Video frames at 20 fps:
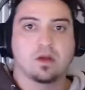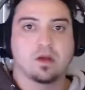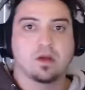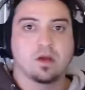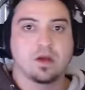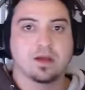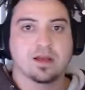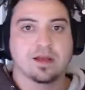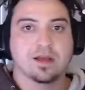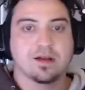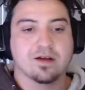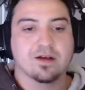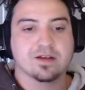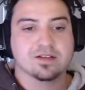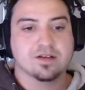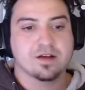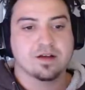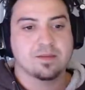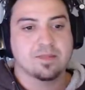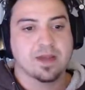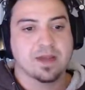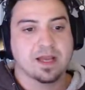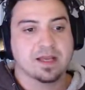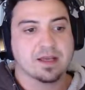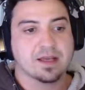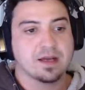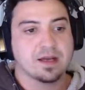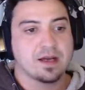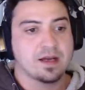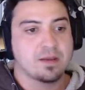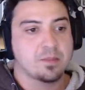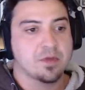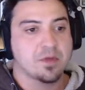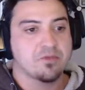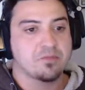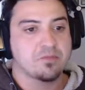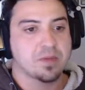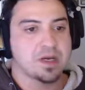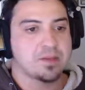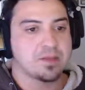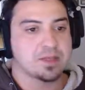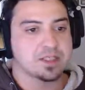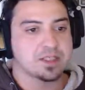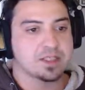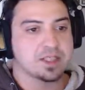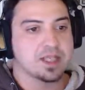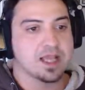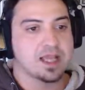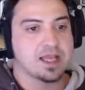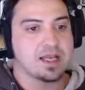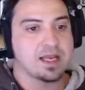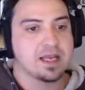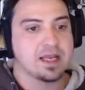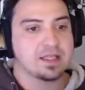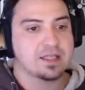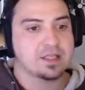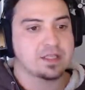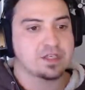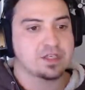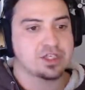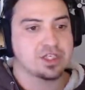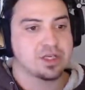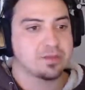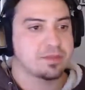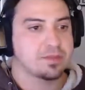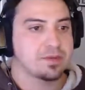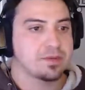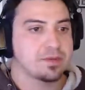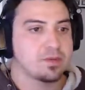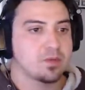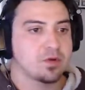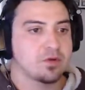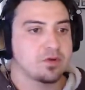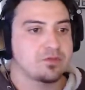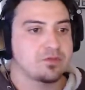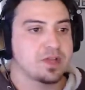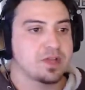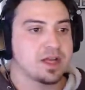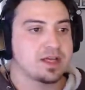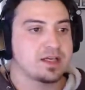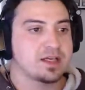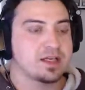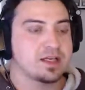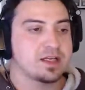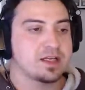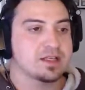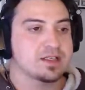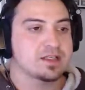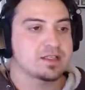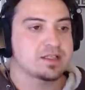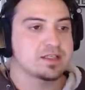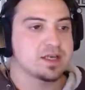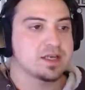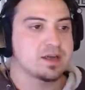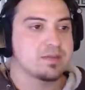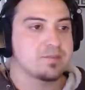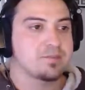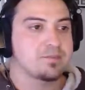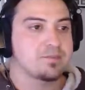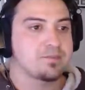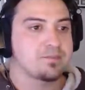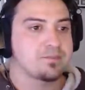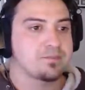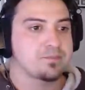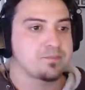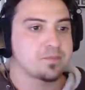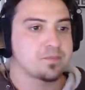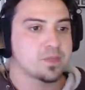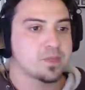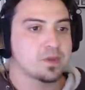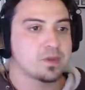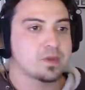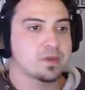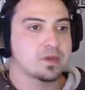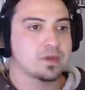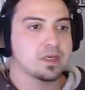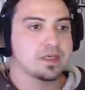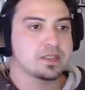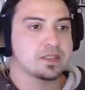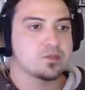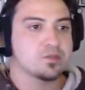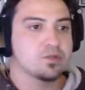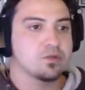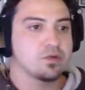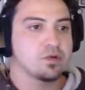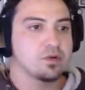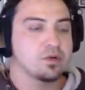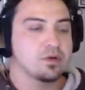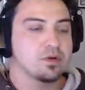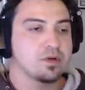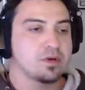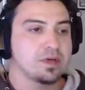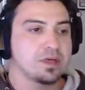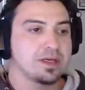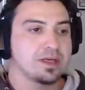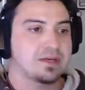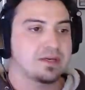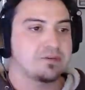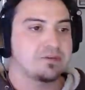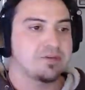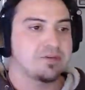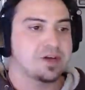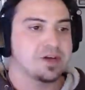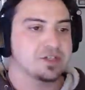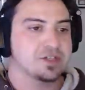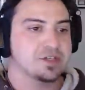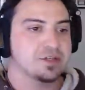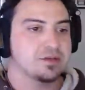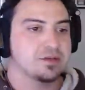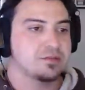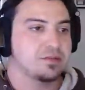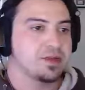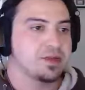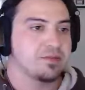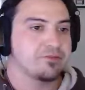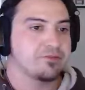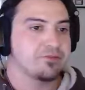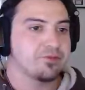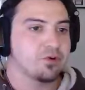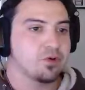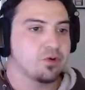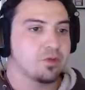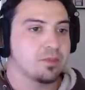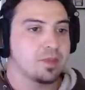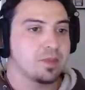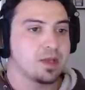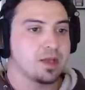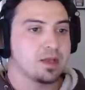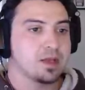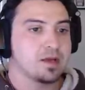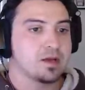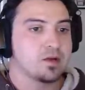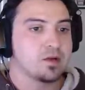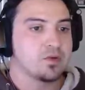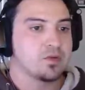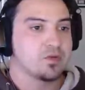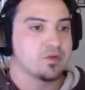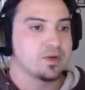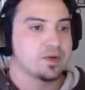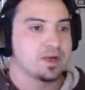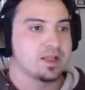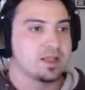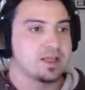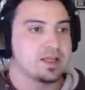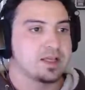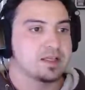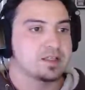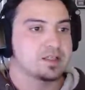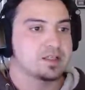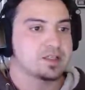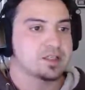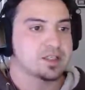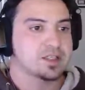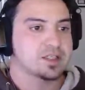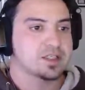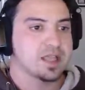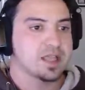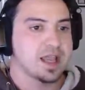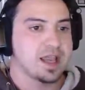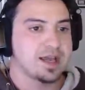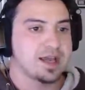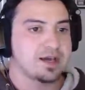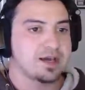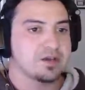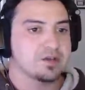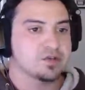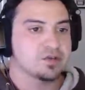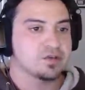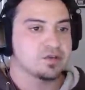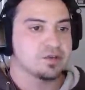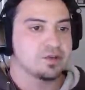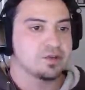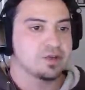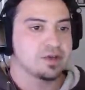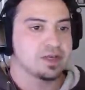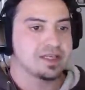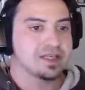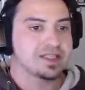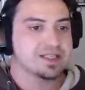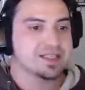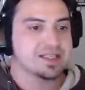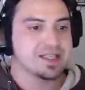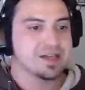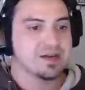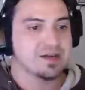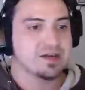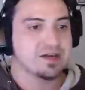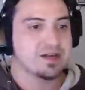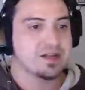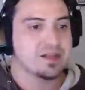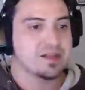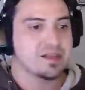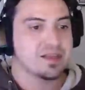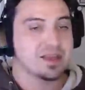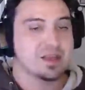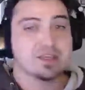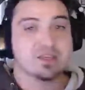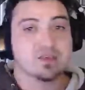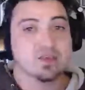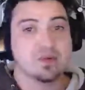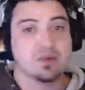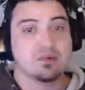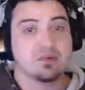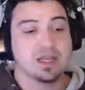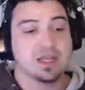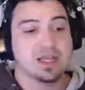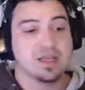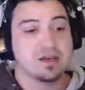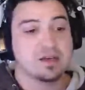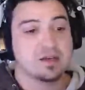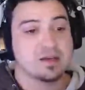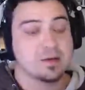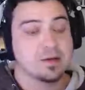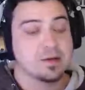Okay guys, I'm back. I've pretty much laid out this ship, and what I've done is it's more function than form. Really is just to house all the necessary things we'll need.